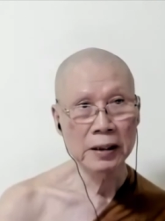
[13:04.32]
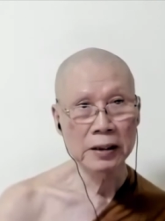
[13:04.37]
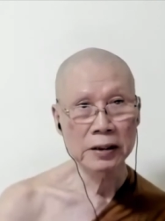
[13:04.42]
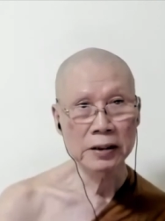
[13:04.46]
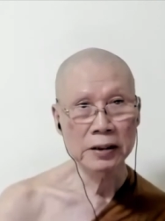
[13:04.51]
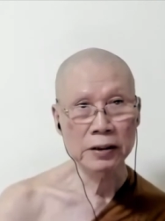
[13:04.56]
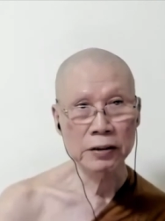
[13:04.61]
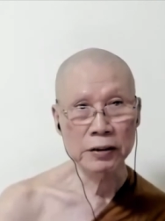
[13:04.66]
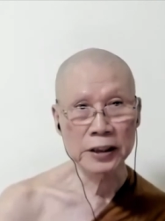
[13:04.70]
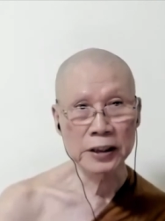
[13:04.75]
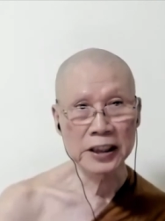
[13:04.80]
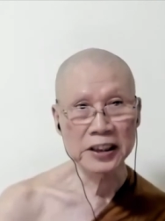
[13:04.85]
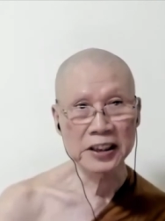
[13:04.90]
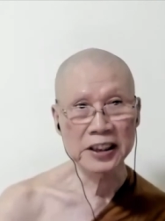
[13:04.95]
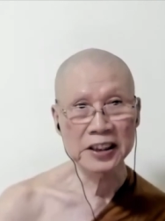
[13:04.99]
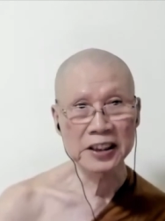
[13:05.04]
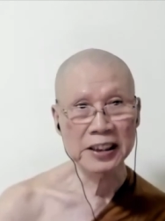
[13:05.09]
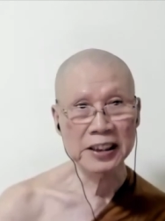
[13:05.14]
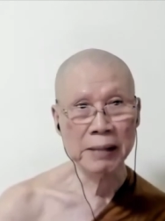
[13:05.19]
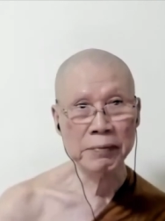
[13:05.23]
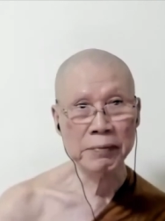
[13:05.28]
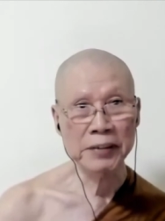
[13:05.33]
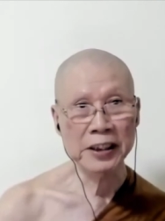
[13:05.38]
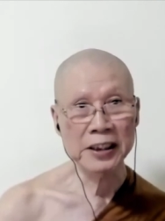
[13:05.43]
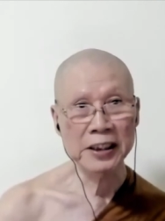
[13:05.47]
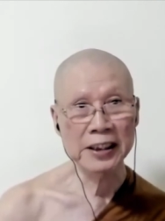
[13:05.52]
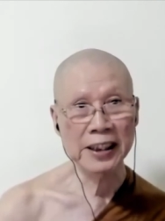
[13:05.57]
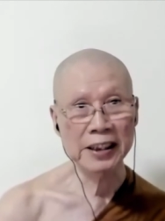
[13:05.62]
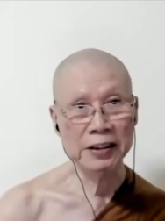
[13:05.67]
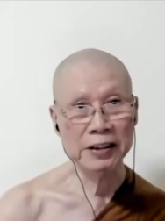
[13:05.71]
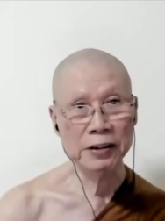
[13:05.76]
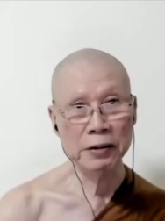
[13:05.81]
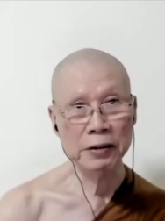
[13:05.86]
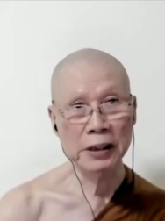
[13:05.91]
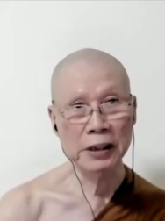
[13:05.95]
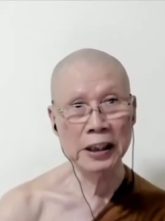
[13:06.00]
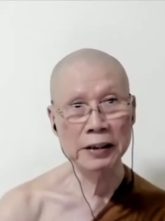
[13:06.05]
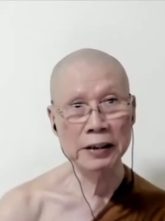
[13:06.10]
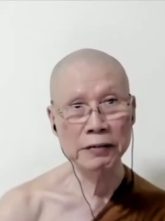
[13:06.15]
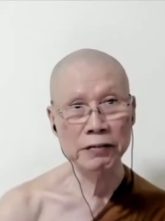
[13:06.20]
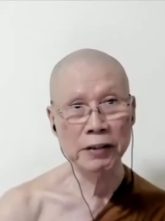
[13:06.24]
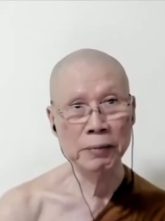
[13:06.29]
So, this is something that you
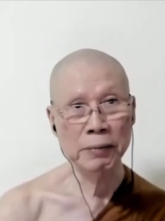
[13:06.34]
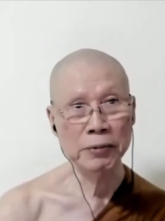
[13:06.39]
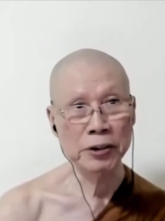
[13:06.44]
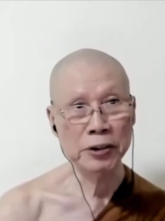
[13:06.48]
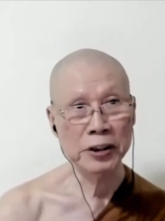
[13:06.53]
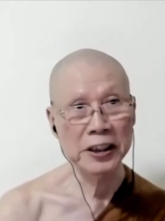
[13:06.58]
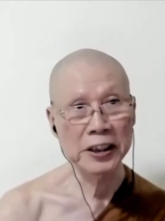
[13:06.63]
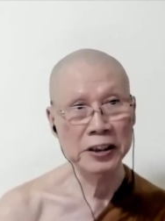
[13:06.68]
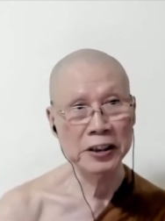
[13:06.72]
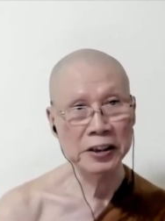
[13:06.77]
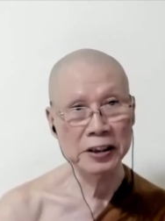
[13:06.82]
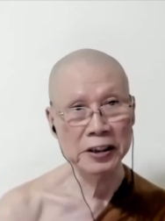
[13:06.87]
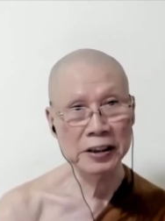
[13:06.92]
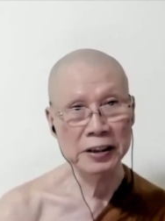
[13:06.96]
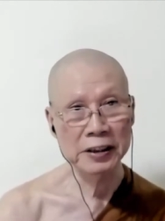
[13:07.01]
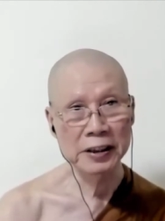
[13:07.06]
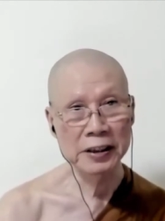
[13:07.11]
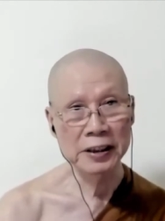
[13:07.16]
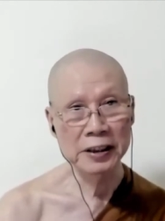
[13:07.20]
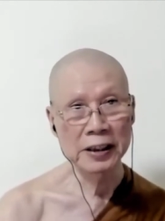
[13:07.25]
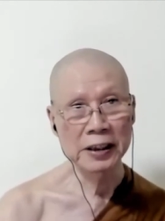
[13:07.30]
learn from your teacher.